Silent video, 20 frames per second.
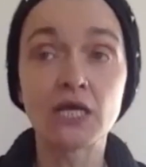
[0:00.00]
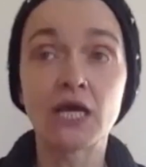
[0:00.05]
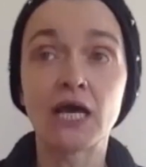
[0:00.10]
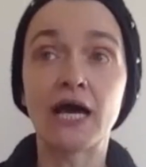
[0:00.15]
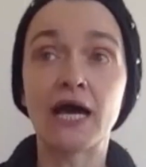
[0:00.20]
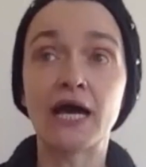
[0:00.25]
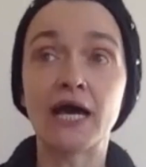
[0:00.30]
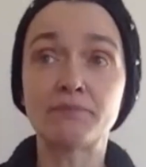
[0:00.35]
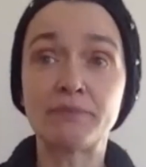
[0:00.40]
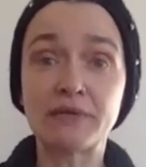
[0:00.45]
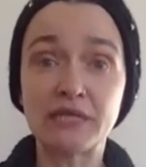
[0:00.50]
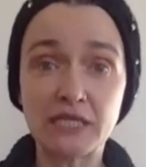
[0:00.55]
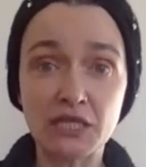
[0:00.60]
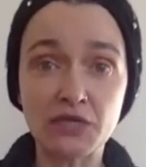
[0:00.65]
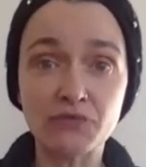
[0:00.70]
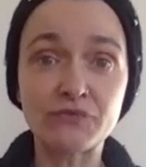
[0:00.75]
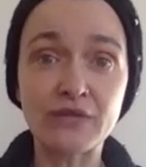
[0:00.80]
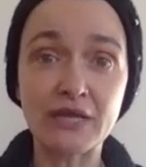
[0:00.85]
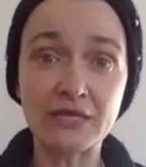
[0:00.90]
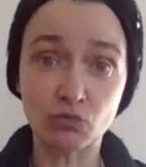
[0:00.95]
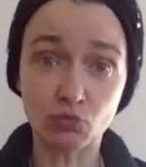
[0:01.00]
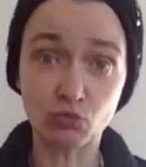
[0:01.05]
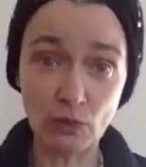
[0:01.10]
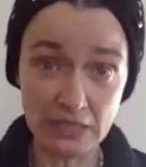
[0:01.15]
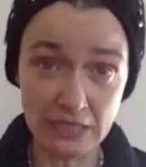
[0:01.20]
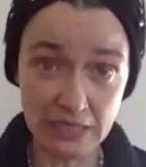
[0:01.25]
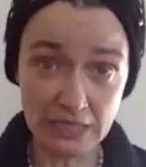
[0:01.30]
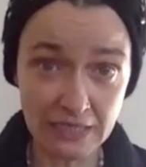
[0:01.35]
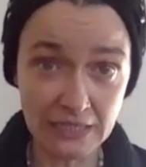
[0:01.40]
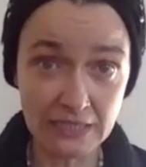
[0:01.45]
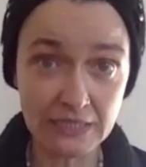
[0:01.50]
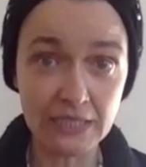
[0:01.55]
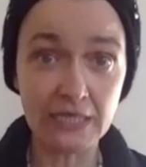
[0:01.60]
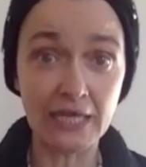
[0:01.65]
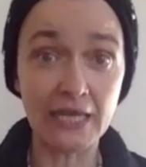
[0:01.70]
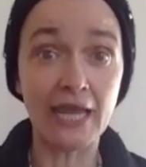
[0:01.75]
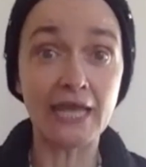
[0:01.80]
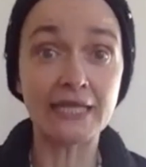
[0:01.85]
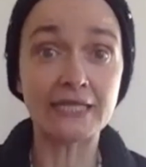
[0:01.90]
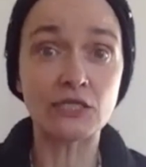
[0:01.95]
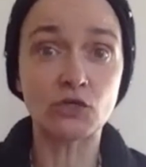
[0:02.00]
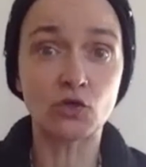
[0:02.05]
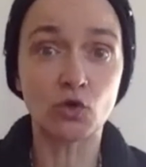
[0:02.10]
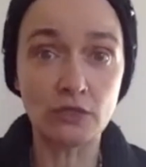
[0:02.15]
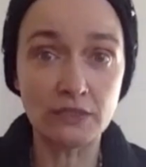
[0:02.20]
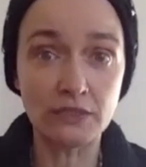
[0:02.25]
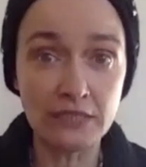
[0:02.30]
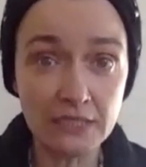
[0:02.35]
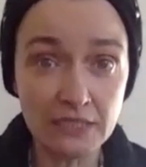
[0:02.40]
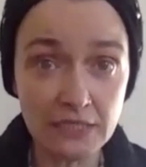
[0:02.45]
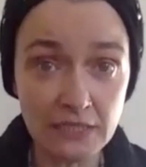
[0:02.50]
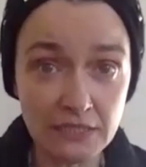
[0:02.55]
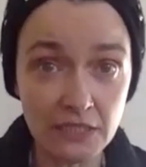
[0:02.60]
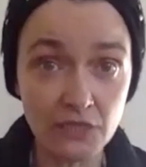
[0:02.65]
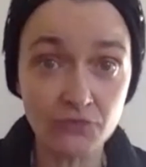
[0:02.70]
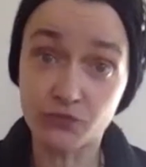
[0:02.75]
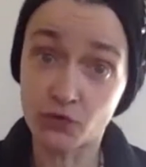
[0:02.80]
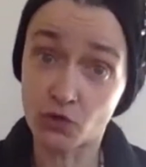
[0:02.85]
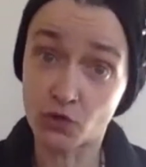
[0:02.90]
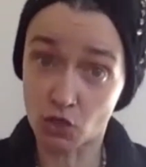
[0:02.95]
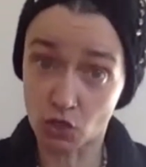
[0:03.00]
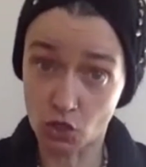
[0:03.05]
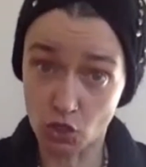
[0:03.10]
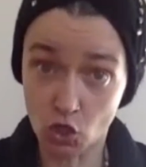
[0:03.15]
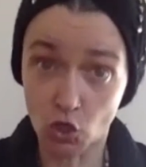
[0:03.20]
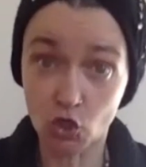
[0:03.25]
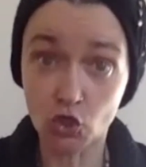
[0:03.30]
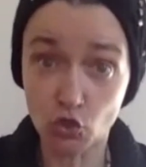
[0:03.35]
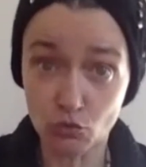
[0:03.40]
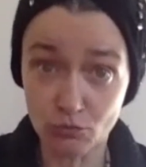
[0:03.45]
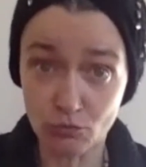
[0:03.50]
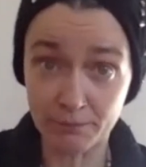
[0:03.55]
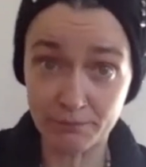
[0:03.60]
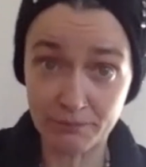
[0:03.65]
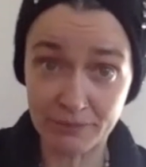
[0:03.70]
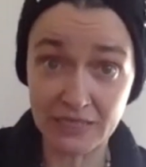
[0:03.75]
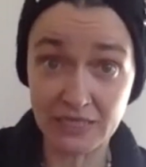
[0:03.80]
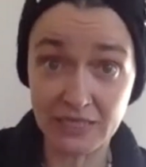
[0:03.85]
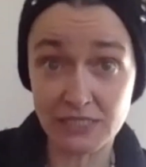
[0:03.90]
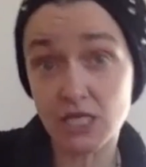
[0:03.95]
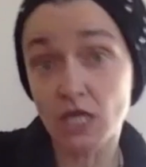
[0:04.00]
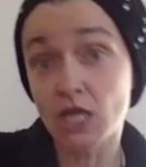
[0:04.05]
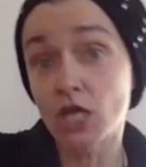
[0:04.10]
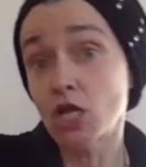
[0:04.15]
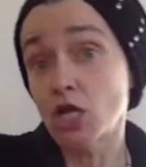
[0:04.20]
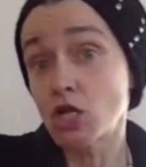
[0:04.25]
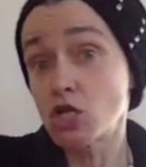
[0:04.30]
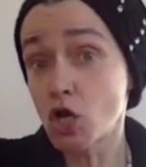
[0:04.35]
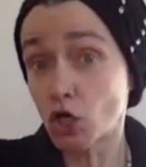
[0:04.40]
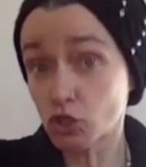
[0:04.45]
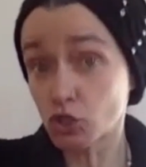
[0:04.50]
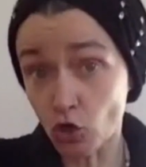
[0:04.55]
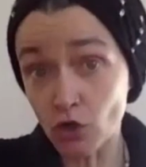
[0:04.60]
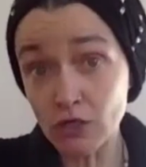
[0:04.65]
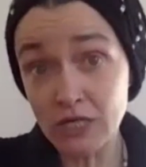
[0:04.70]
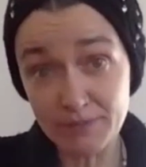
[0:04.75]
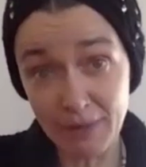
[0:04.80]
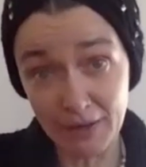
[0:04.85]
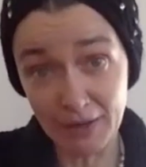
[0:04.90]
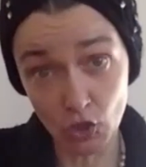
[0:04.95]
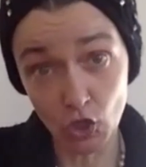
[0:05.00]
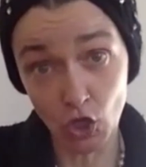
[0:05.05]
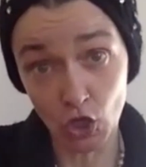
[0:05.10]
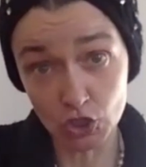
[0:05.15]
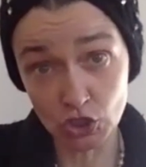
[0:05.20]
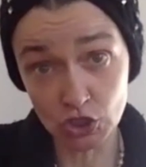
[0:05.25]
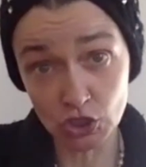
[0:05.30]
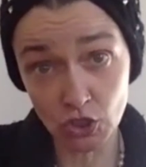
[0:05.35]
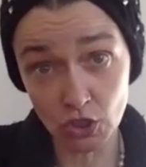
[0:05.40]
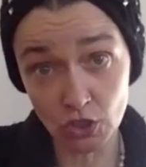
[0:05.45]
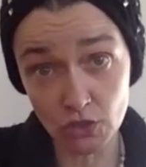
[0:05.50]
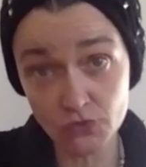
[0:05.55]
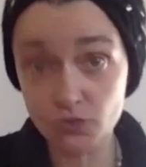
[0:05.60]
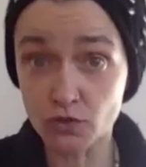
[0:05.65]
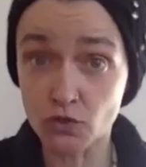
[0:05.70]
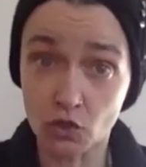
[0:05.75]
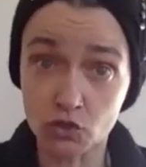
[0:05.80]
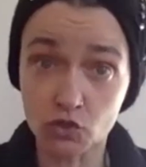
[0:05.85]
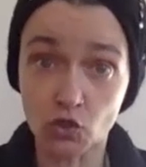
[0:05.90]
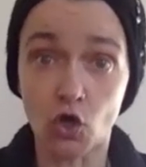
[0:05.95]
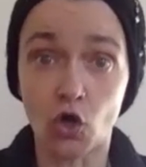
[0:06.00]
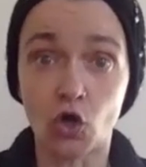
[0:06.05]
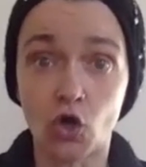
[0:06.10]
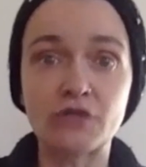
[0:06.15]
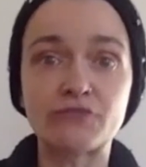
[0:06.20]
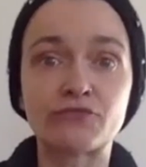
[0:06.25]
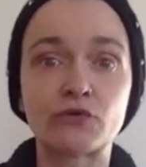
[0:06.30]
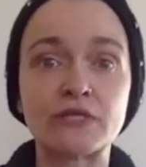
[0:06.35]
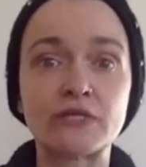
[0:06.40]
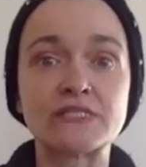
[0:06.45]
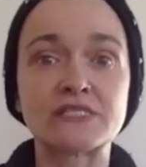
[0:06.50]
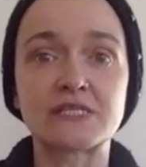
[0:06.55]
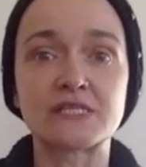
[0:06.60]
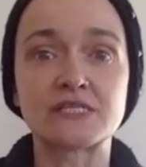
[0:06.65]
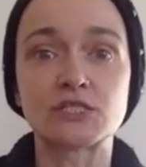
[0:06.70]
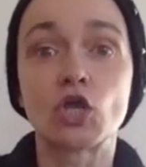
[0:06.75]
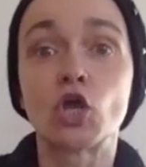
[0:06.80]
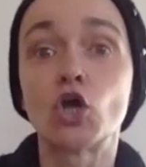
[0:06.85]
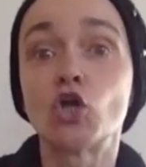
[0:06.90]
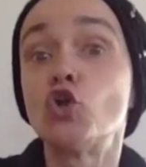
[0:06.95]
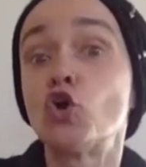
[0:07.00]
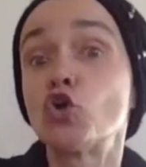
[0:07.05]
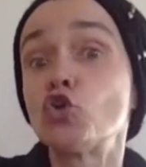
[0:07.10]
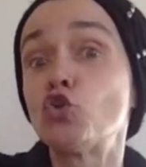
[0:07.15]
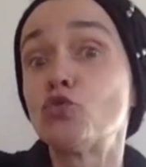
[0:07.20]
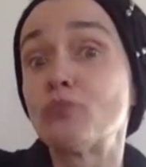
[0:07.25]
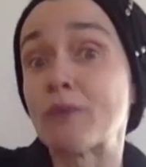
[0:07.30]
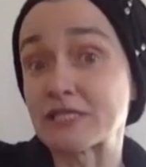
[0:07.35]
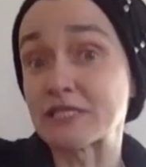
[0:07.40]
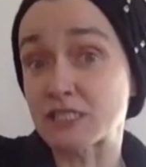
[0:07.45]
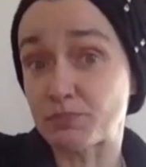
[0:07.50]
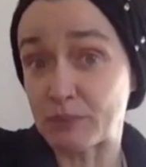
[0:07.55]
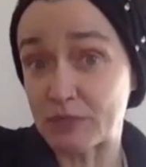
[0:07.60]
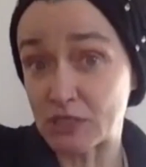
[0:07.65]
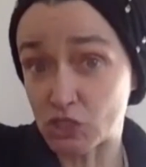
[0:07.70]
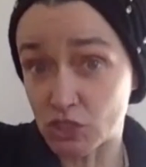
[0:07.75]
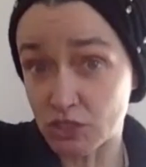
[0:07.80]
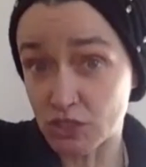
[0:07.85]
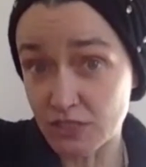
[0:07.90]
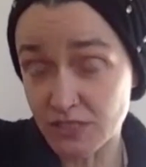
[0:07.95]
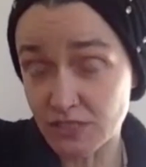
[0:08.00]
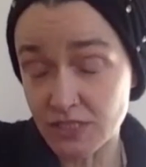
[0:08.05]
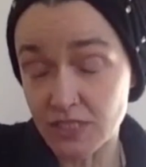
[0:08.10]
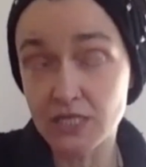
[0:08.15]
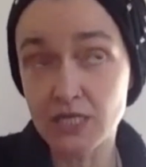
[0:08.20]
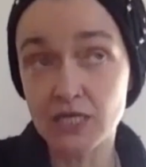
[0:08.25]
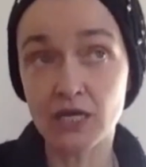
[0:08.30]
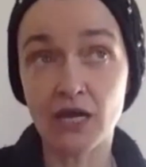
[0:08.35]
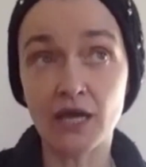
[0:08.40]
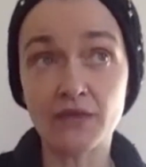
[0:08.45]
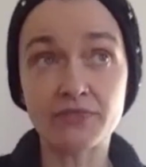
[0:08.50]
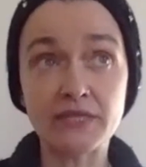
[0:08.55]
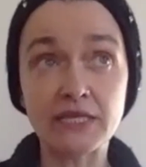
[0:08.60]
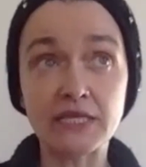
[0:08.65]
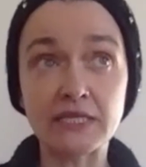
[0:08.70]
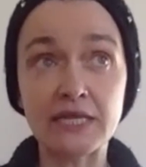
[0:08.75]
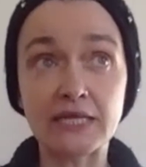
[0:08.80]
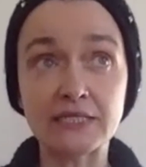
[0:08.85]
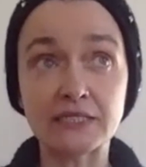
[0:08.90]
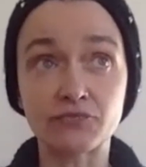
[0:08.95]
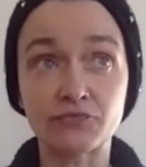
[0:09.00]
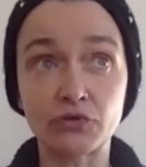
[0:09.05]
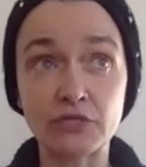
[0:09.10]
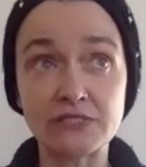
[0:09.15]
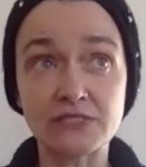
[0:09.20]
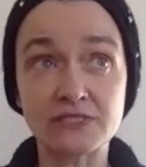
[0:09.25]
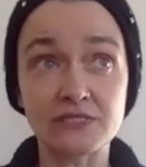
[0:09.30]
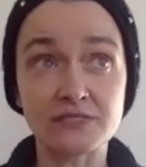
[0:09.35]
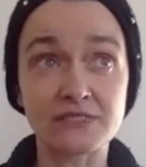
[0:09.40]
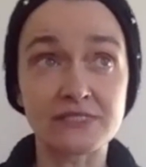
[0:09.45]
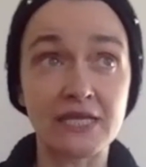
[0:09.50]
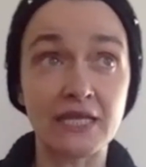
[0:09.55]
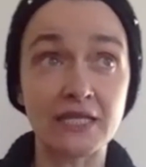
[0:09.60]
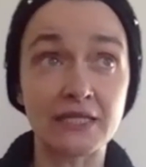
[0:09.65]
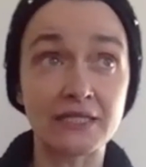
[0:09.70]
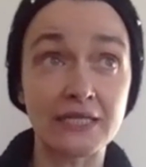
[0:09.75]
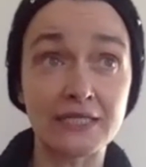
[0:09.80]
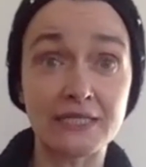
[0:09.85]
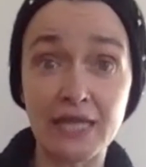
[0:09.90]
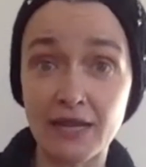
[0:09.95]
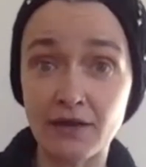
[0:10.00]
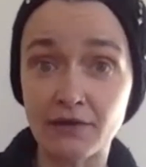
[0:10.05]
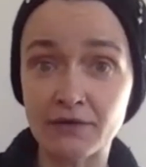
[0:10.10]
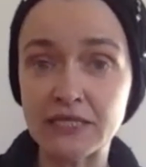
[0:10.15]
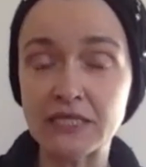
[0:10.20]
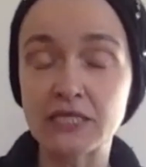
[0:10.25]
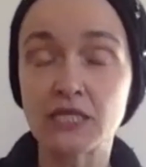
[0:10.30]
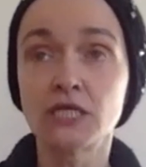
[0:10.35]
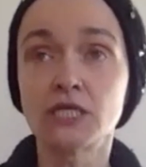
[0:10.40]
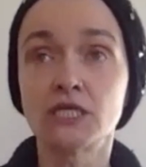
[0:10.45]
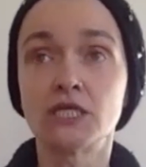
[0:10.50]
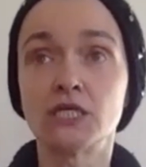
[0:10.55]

I believe that we need ethical dignity for non-human beings, not only biological, so not only, for instance, non-human species. I think that, for instance, the dairy